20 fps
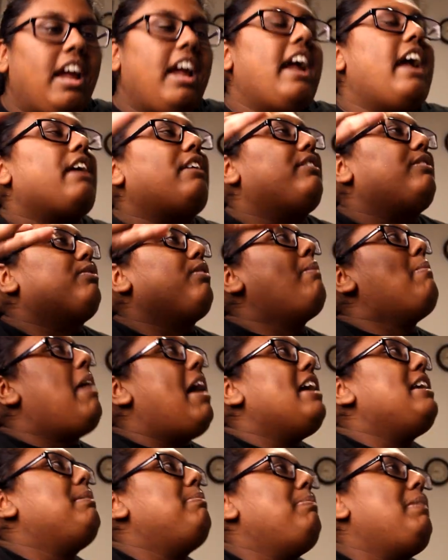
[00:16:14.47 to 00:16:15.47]
it
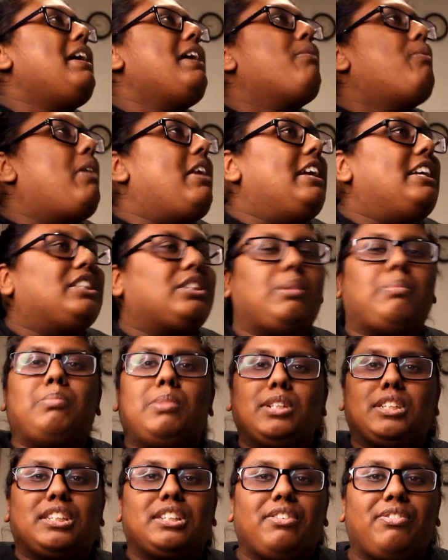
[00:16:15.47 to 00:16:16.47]
reminded me when he's on
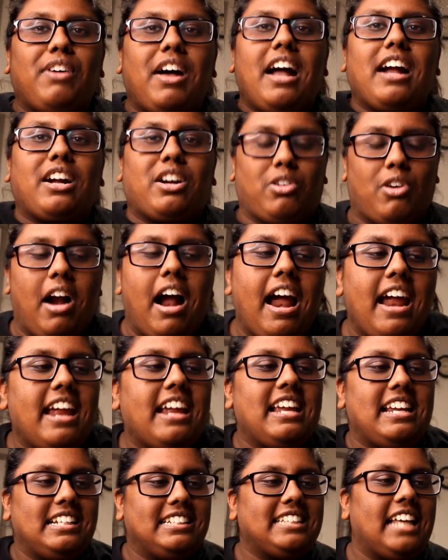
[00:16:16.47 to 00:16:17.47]
Mustafar
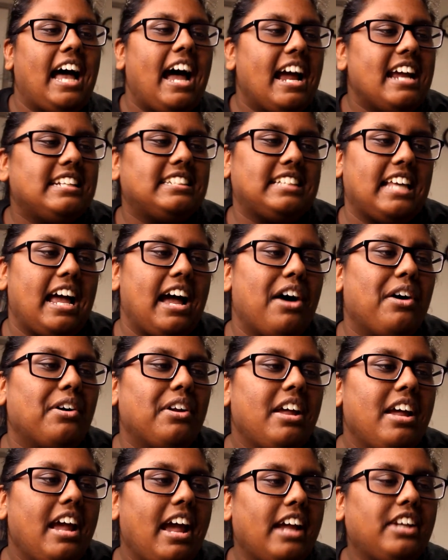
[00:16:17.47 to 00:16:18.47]
crying his eyes
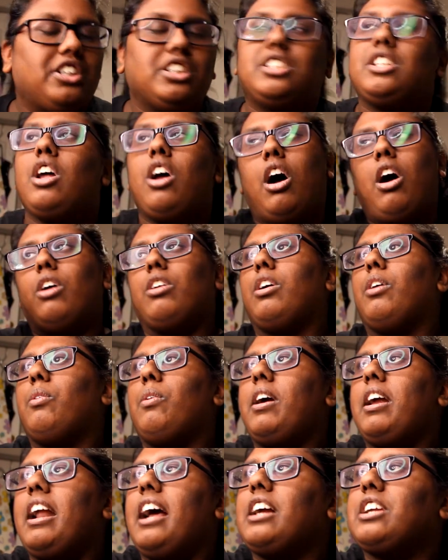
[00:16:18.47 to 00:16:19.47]
out, and just, hold on,
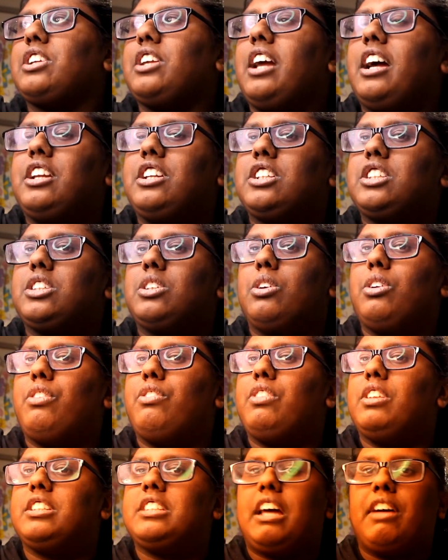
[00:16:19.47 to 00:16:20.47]
wait, actually, I just thought
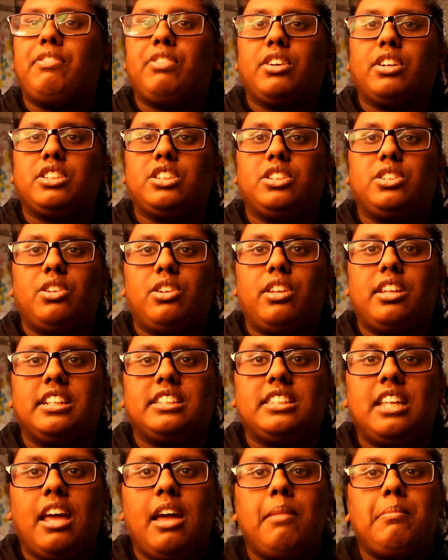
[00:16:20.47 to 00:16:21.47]
of this, I forgot to do this,